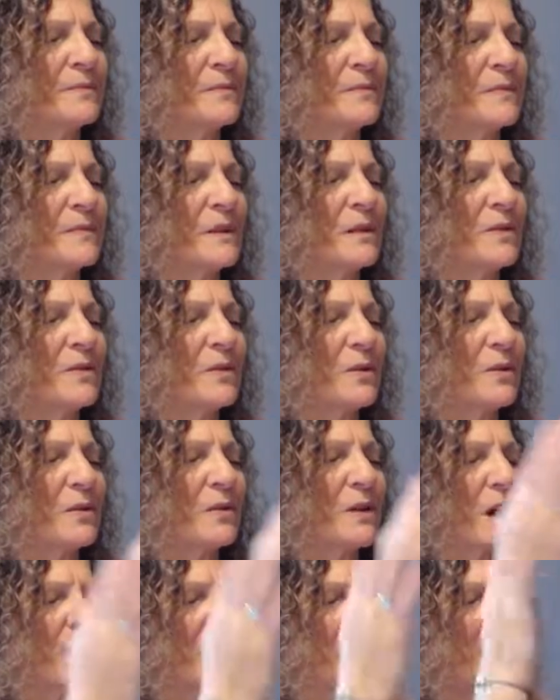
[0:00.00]
The third
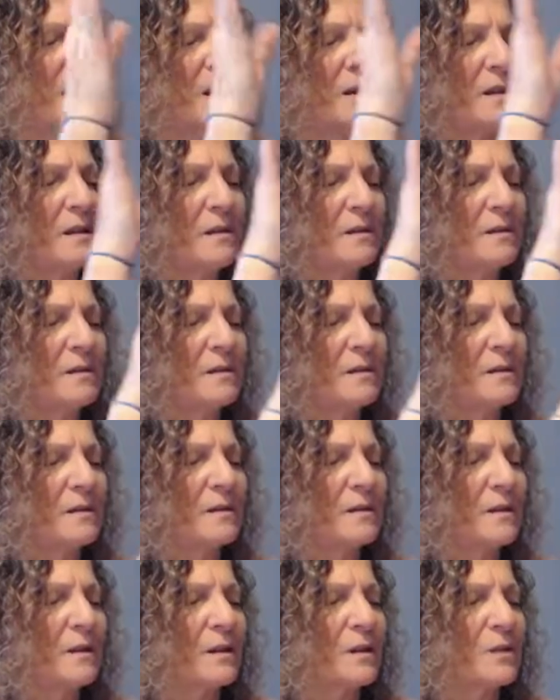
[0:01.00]
eye,
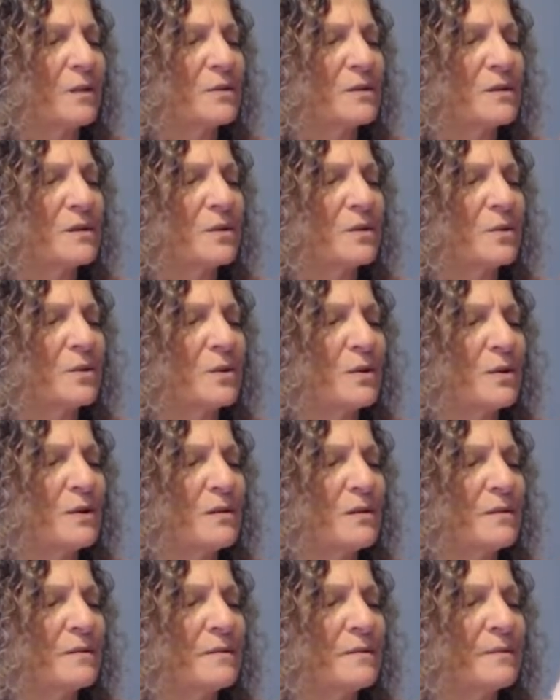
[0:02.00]
close the
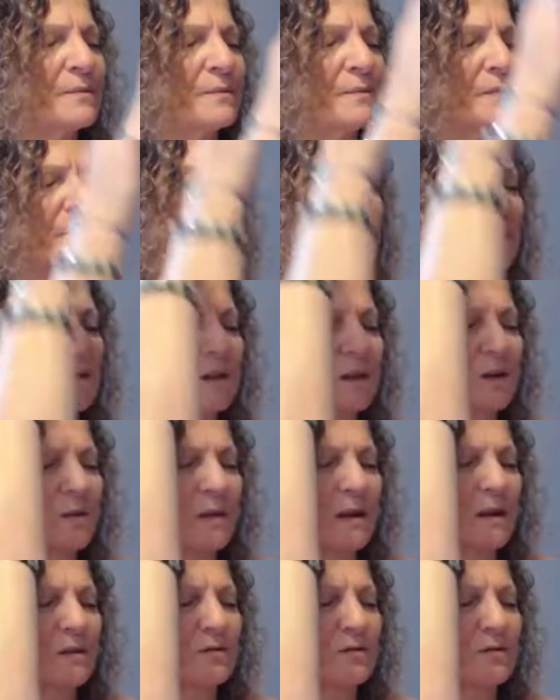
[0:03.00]
door. The crown